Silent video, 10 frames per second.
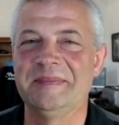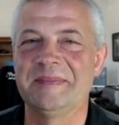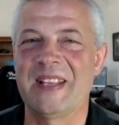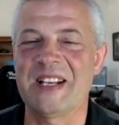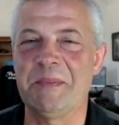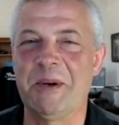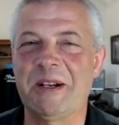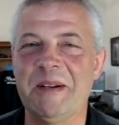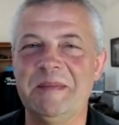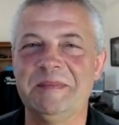Thanks,
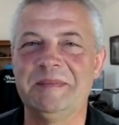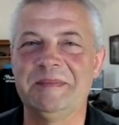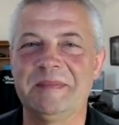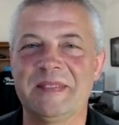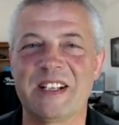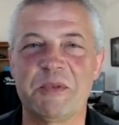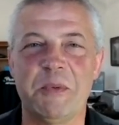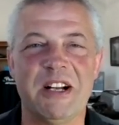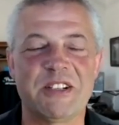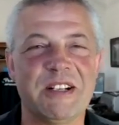Mark. Thanks for
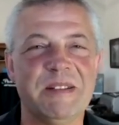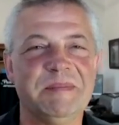watching.